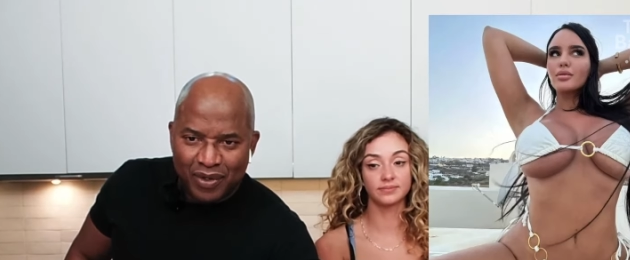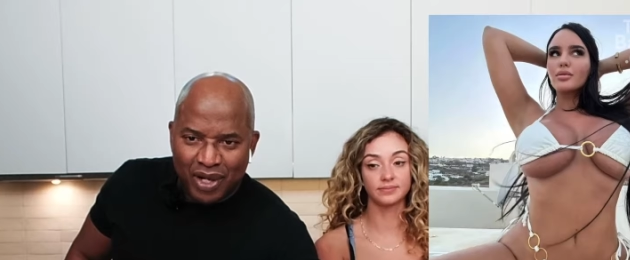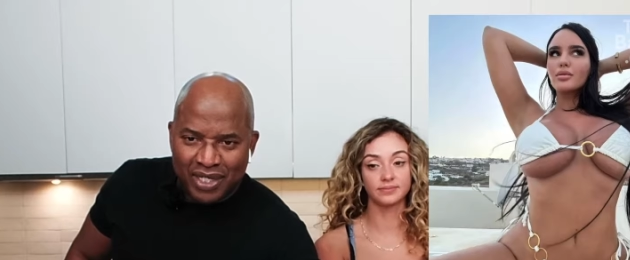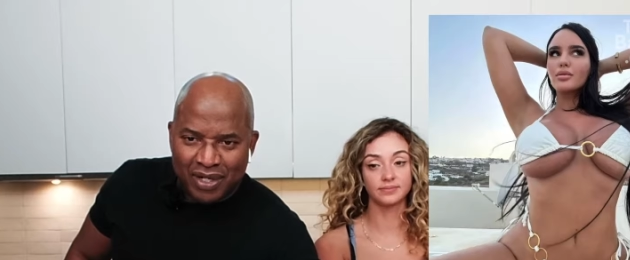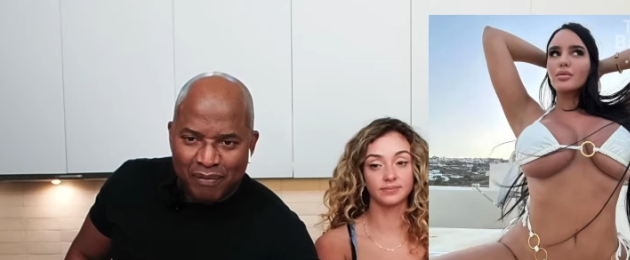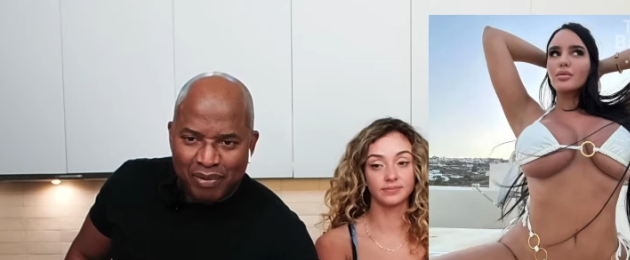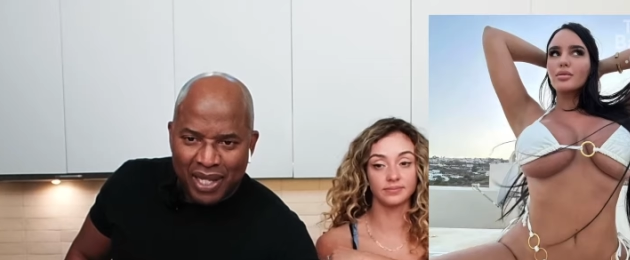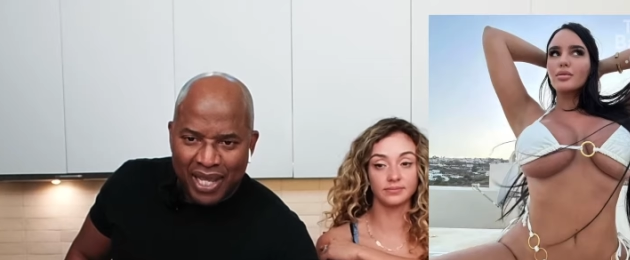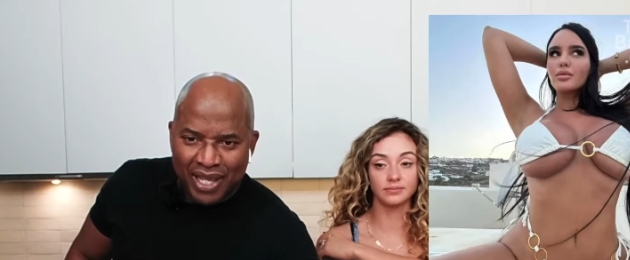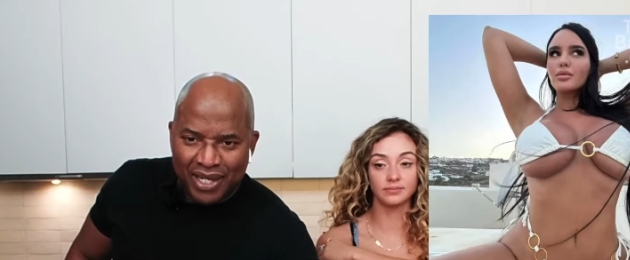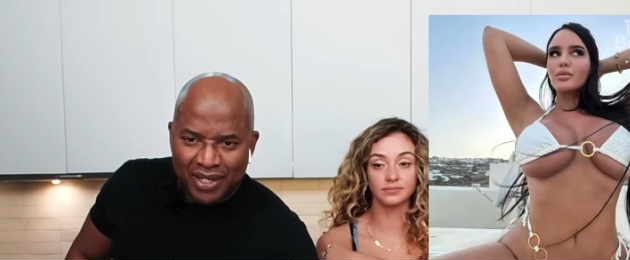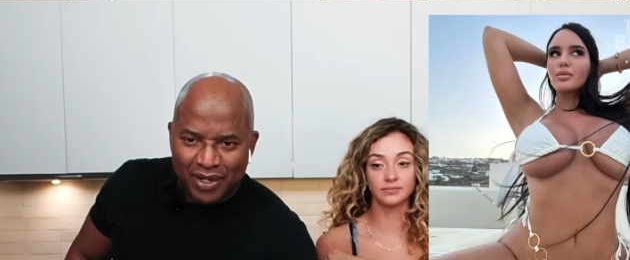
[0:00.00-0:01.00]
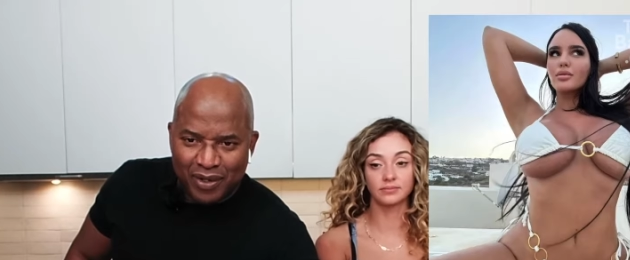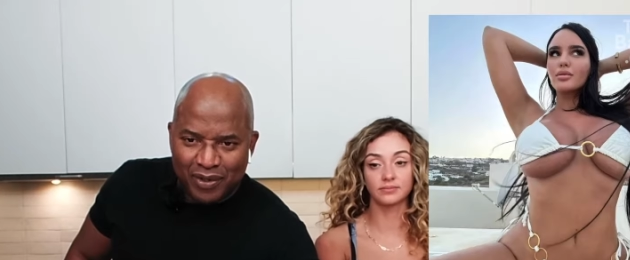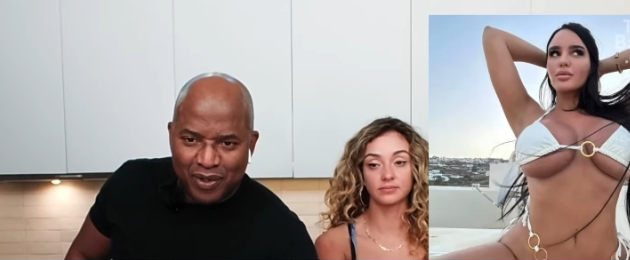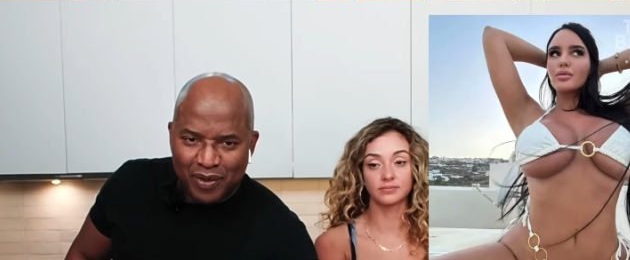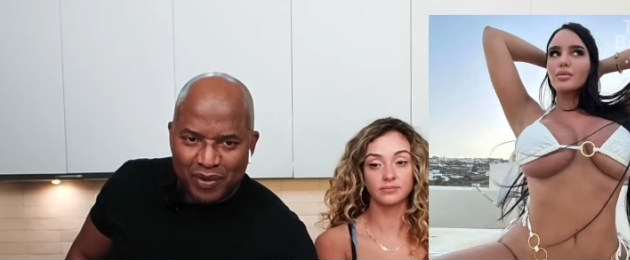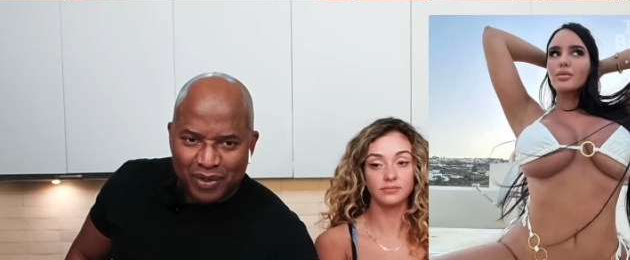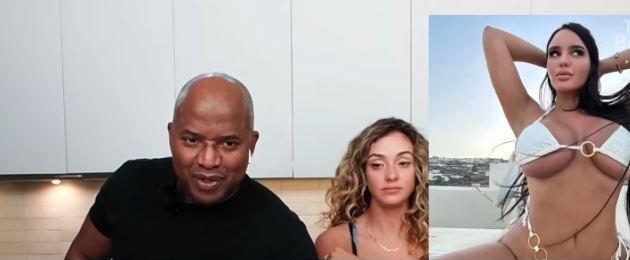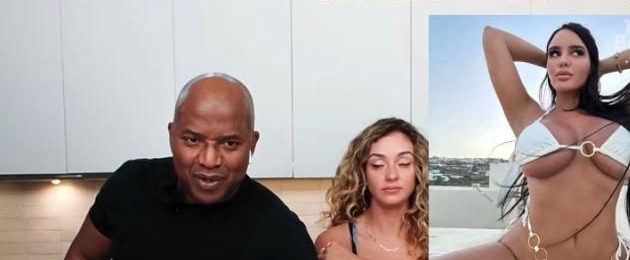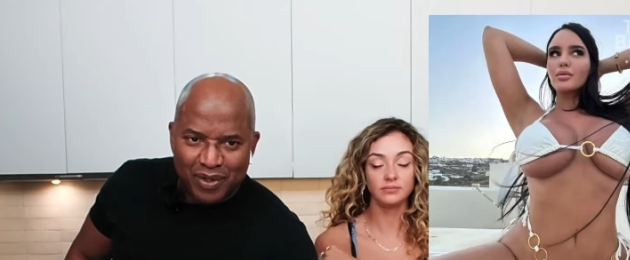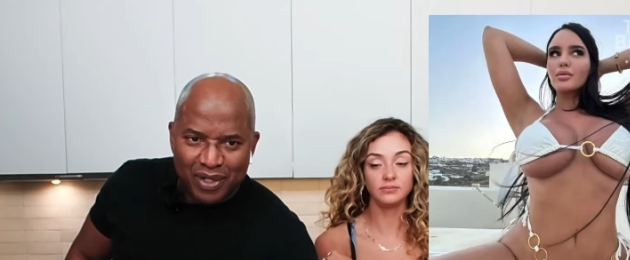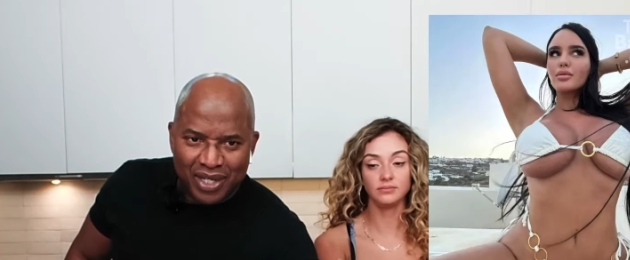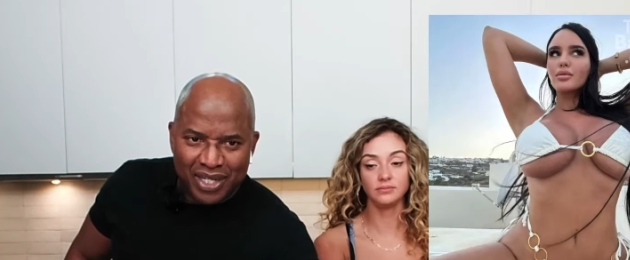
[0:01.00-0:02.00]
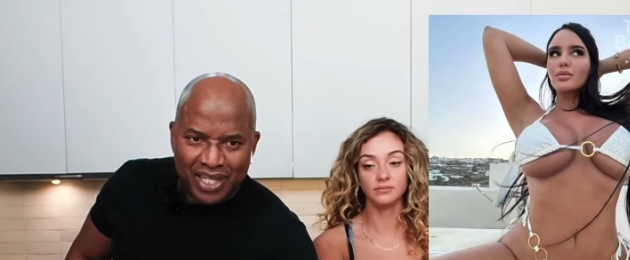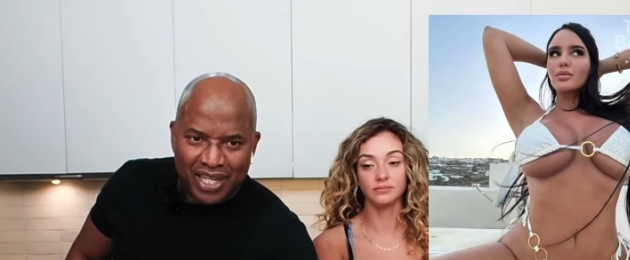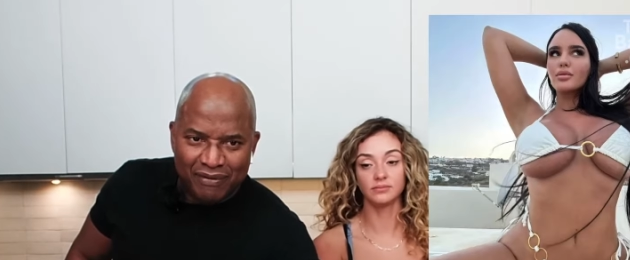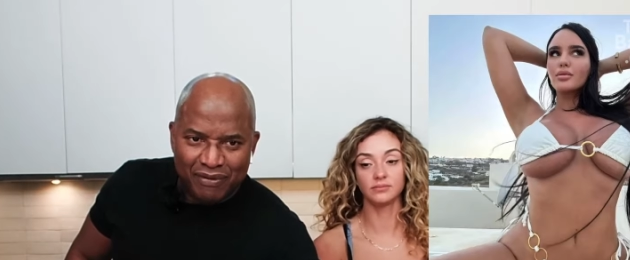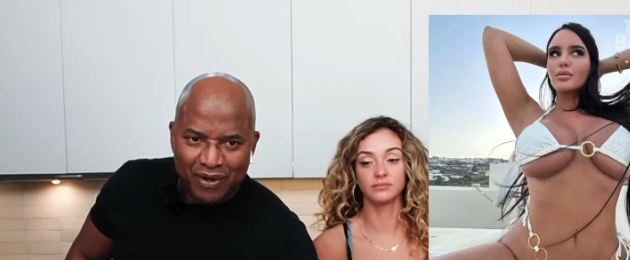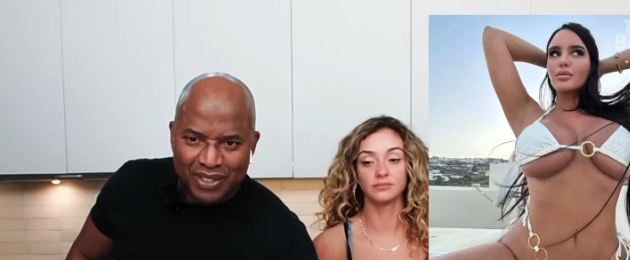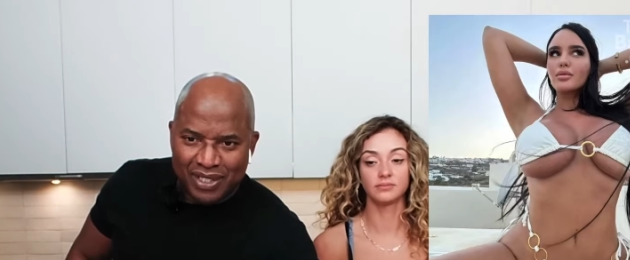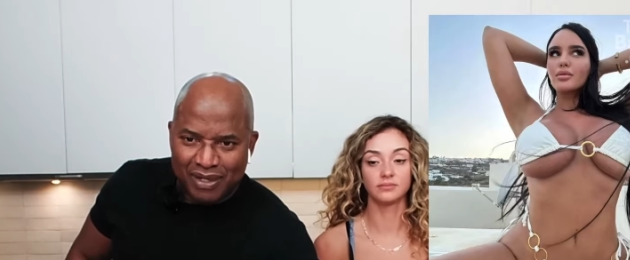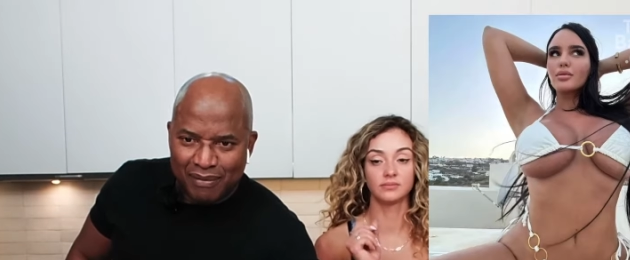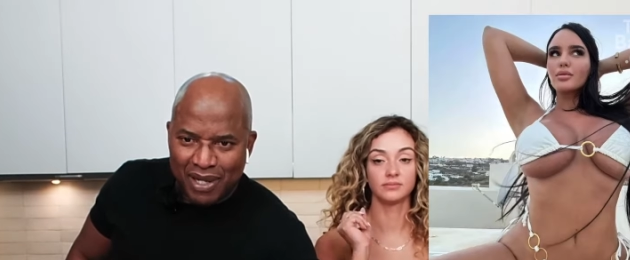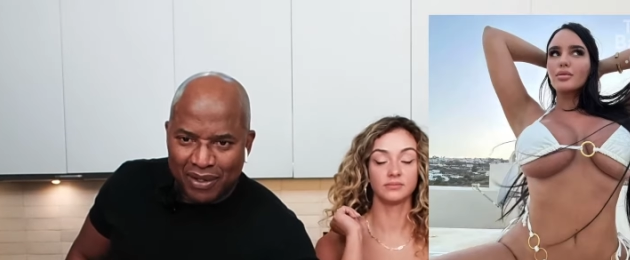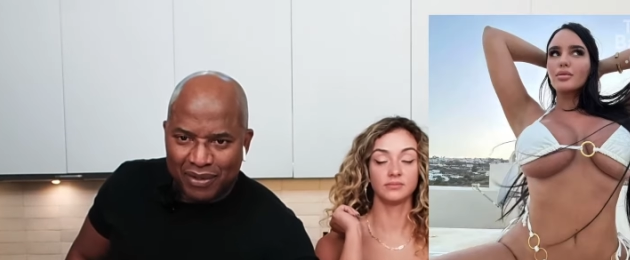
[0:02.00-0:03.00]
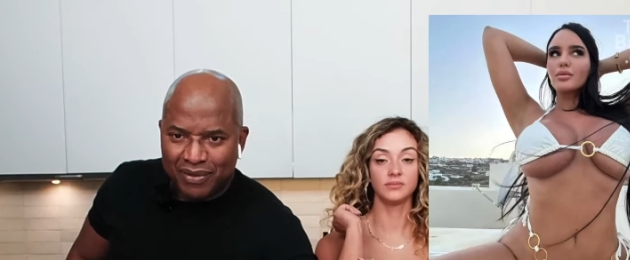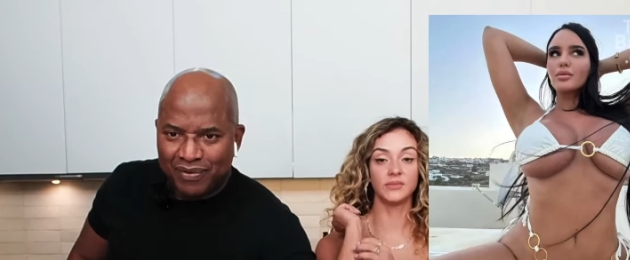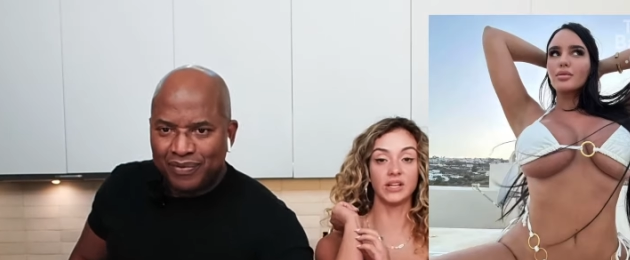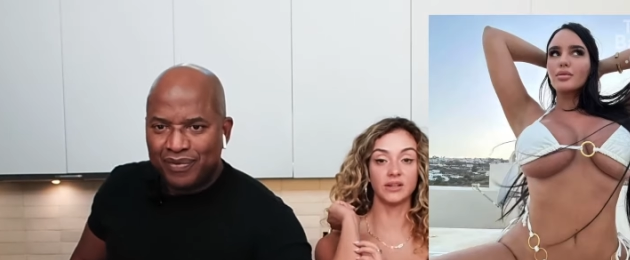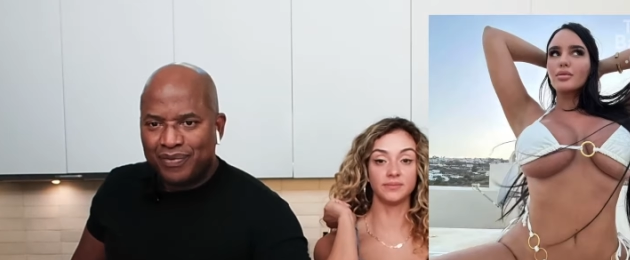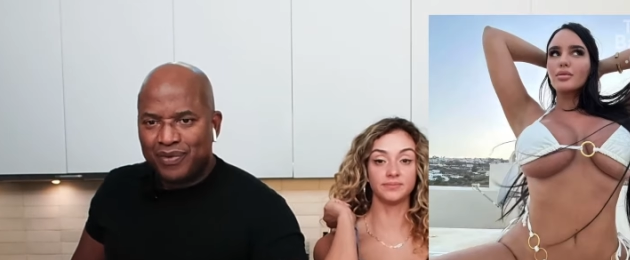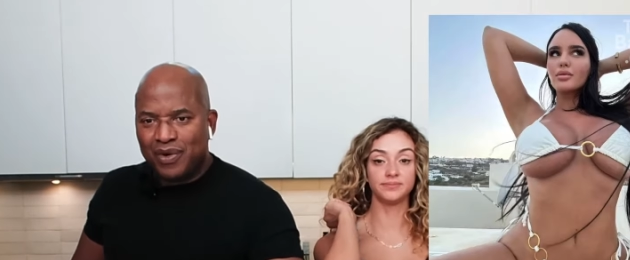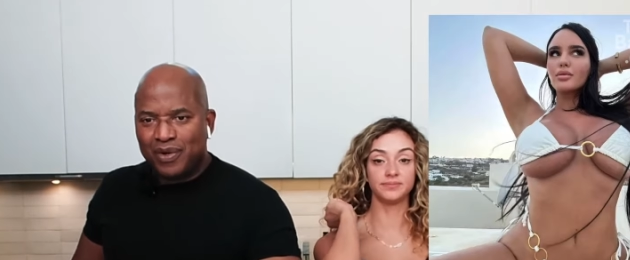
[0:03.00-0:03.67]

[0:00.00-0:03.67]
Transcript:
Speaker 1: do not complain. You know, don't don't look a gift horse in the mouth. Yeah.